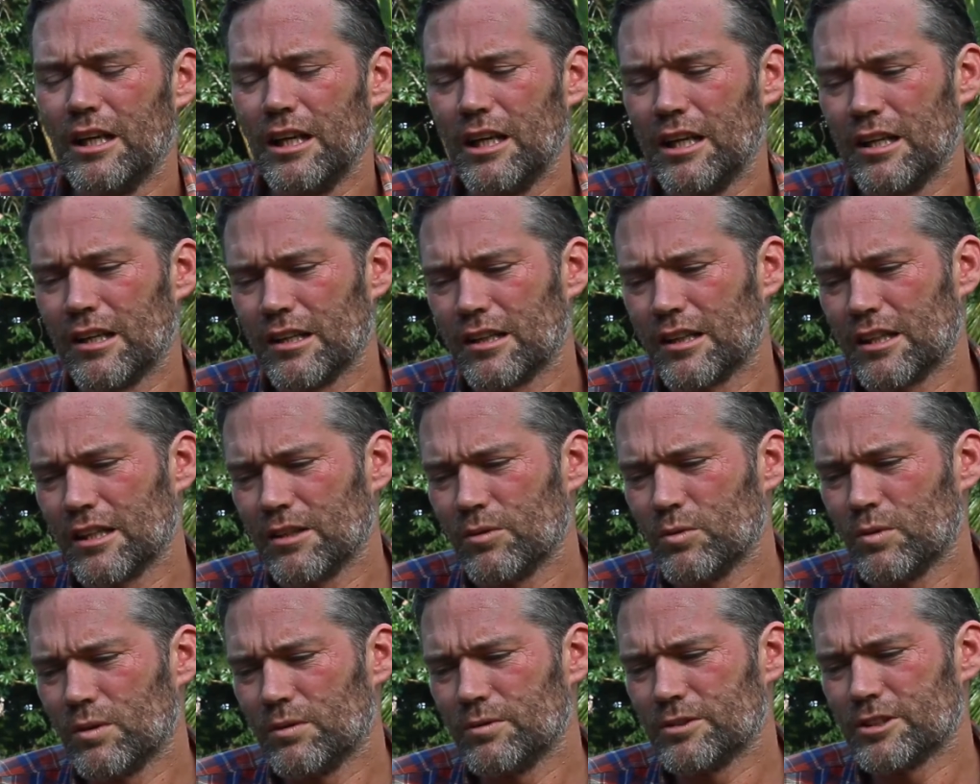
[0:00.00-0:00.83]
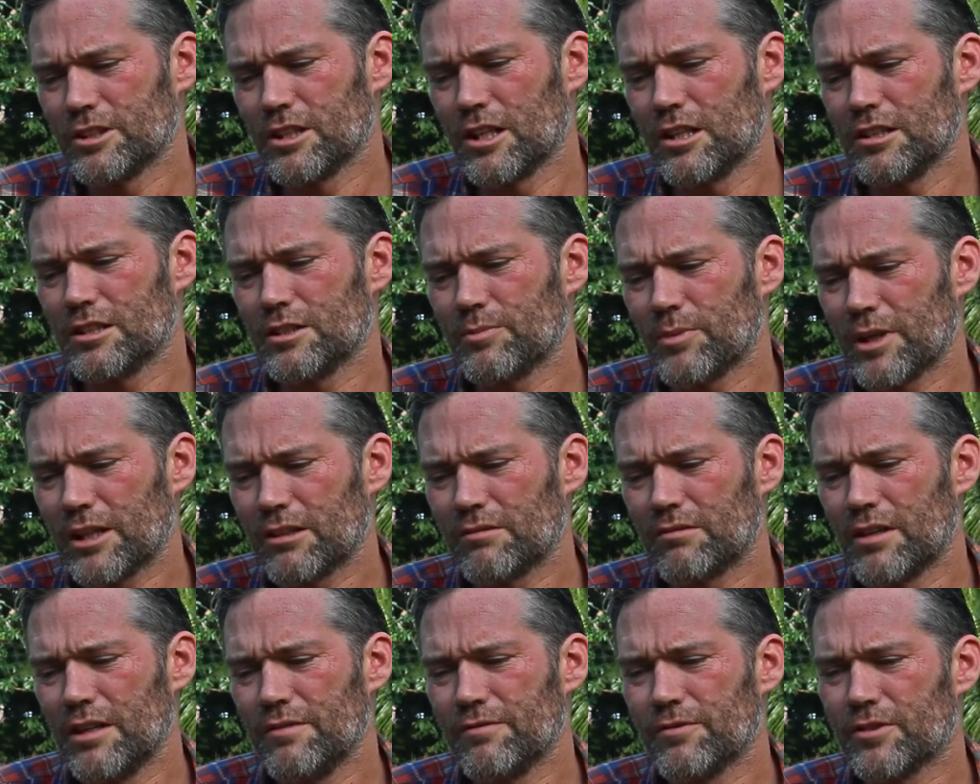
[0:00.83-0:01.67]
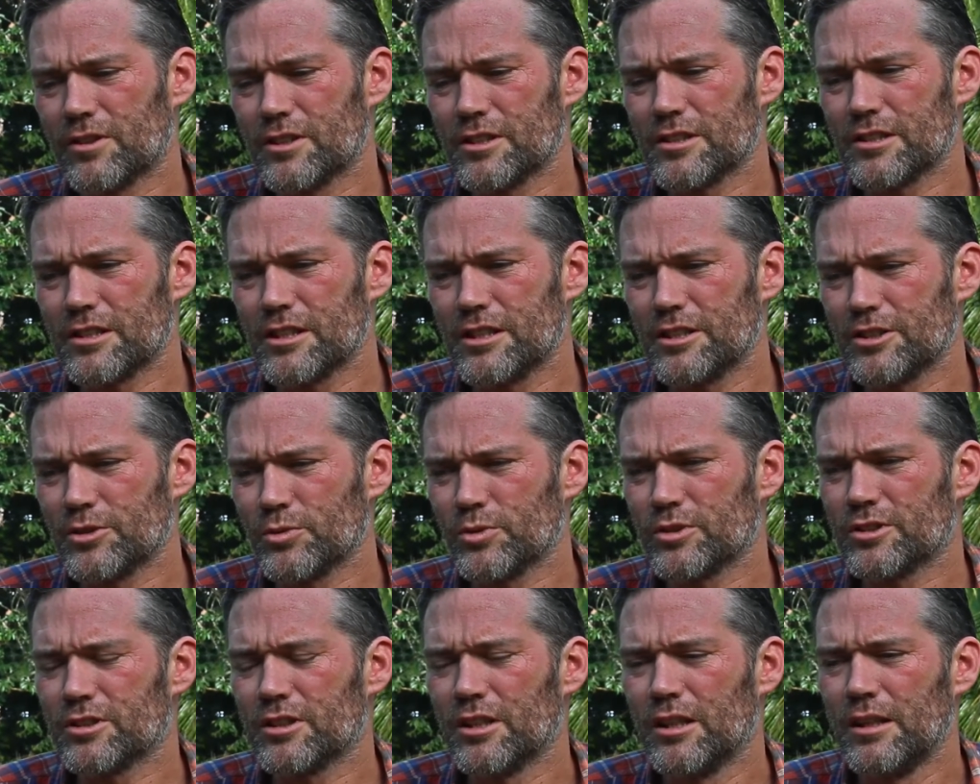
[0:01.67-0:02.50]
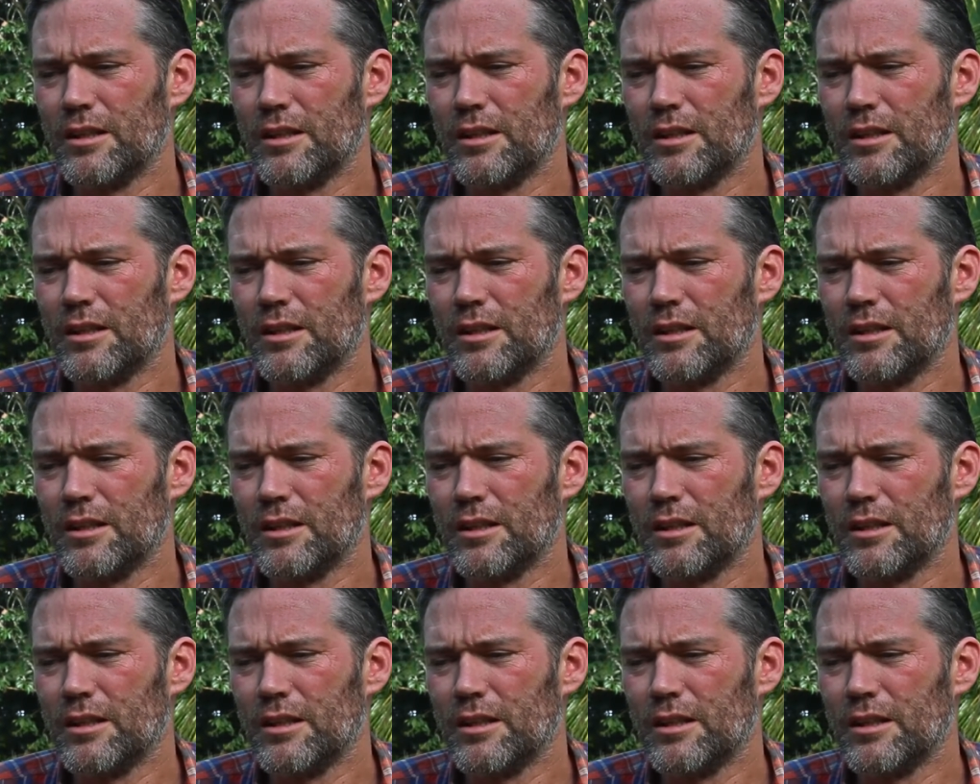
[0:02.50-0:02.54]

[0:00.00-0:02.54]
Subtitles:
And I think what was nice about the Rainforest series was